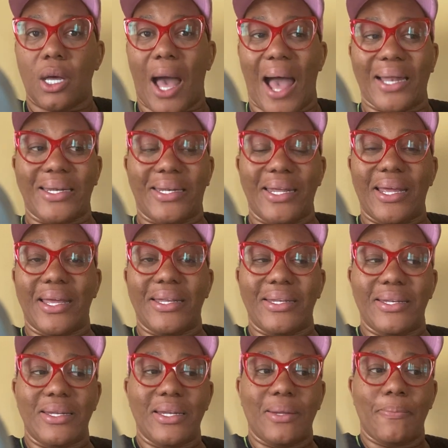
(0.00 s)
I
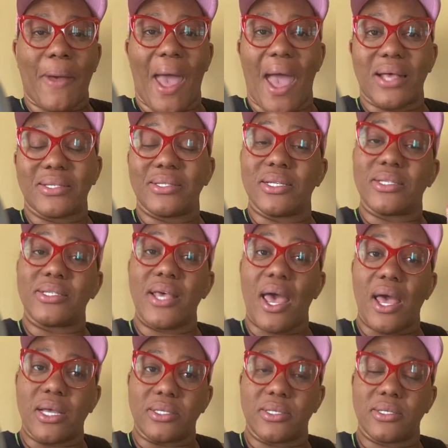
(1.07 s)
didn't pass the
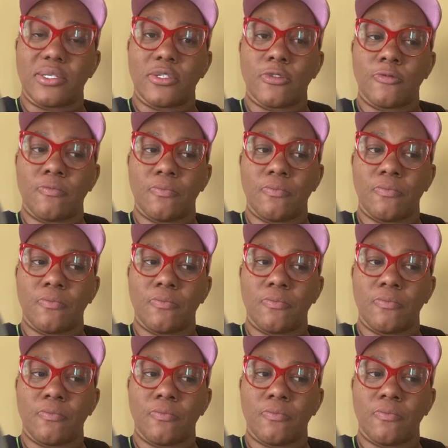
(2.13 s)
test.